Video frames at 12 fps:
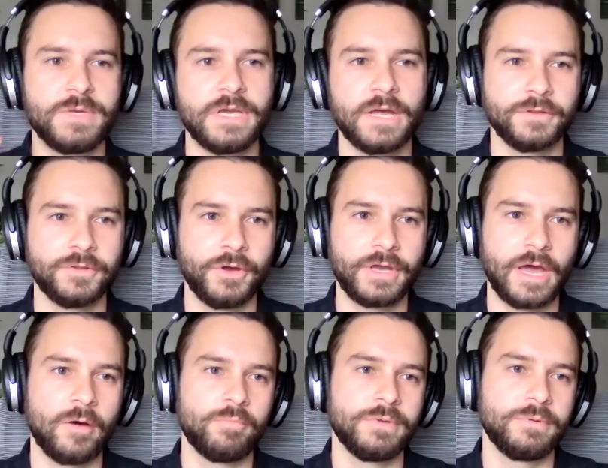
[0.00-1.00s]
Be on the
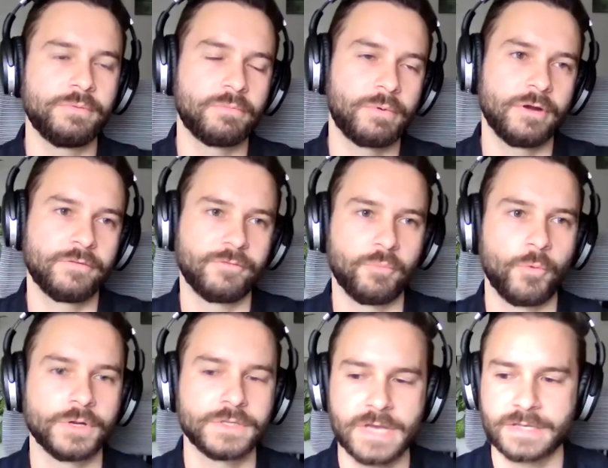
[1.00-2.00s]
lookout, be prepared for
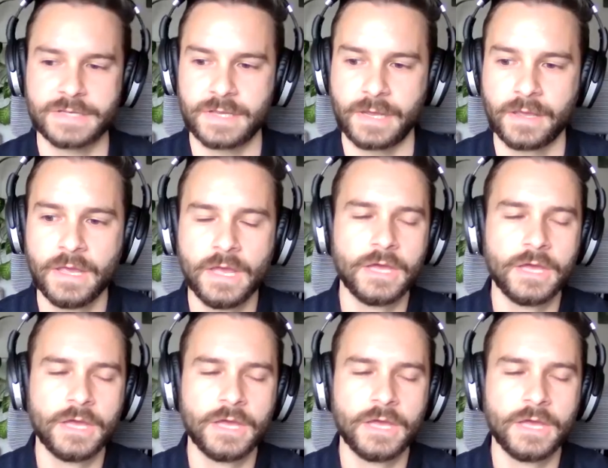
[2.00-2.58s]
more testing.